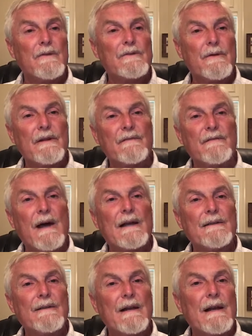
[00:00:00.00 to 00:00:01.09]
So they
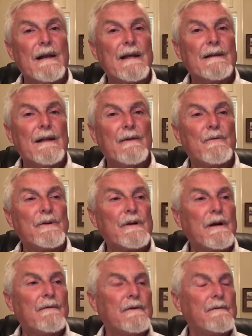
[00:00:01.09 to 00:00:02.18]
divided the land they were to
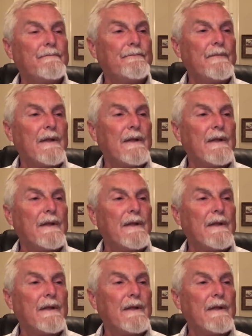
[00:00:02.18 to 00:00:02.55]
cover,